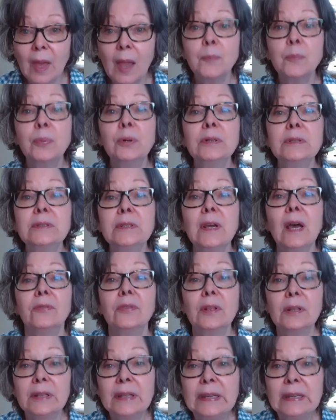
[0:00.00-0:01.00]
I put the
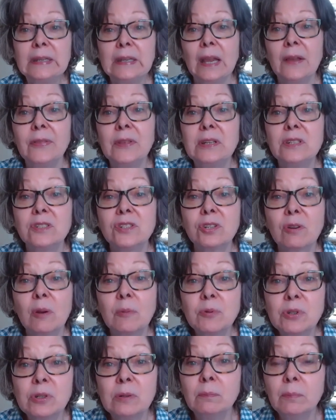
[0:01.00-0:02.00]
link in the
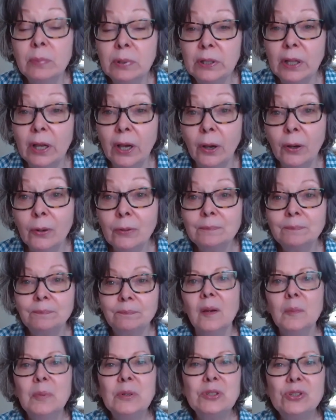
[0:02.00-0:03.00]
description below,
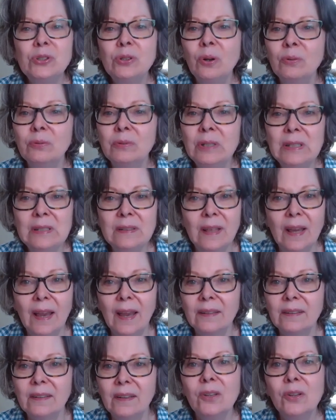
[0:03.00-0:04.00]
but you don't need
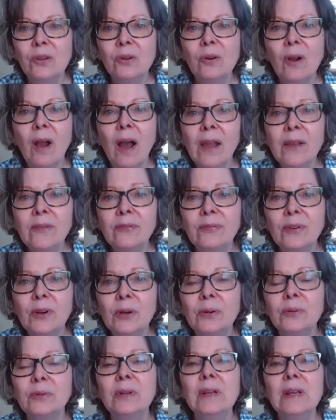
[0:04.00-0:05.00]
that. Your
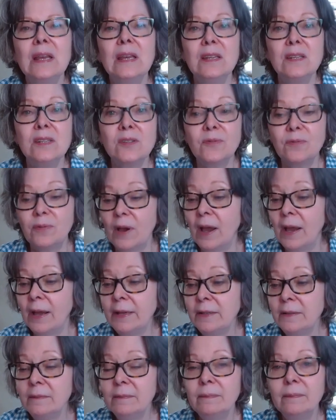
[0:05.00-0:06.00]
iPhone is
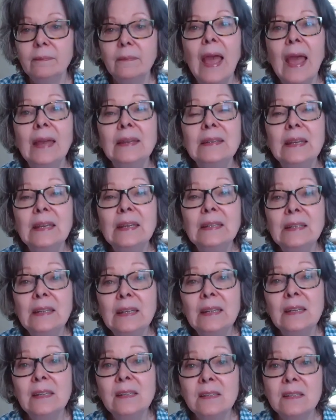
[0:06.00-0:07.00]
fine, and it
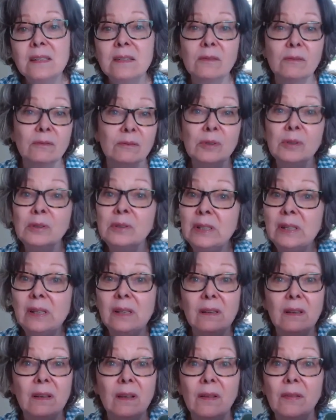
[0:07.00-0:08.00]
is really
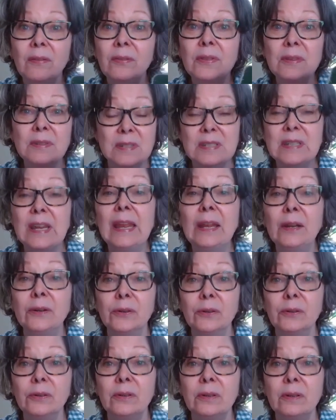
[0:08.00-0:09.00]
the
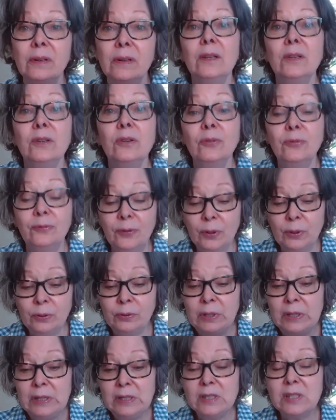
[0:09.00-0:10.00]
standard. Your phone
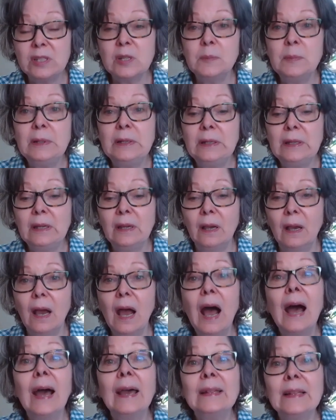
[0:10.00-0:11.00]
needs to be
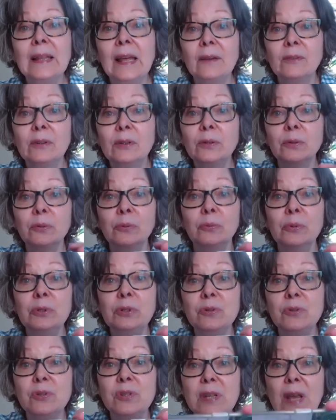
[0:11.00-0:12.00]
eye level when
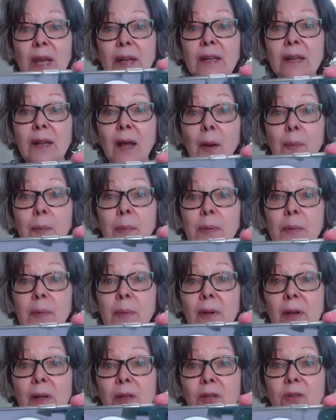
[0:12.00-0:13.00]
you set it up.
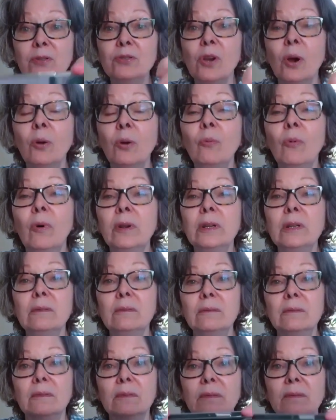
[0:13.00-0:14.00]
You don't want it
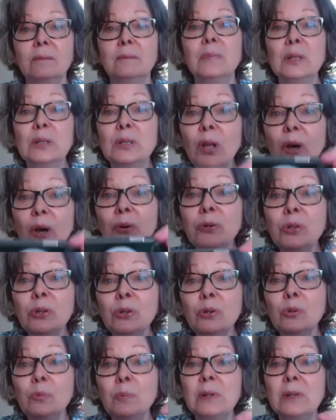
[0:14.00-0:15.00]
below
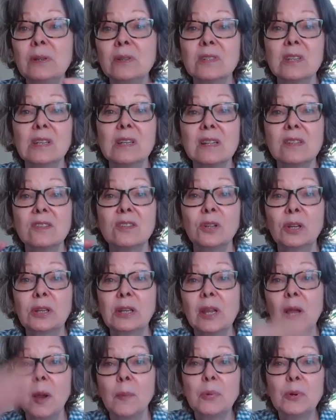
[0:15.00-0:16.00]
you because then it's
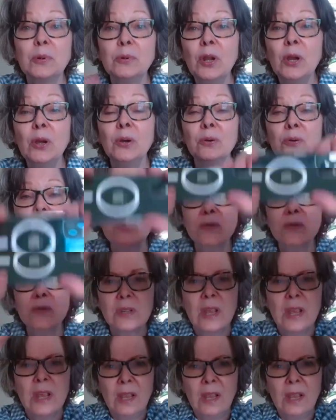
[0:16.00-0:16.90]
looking up your nose.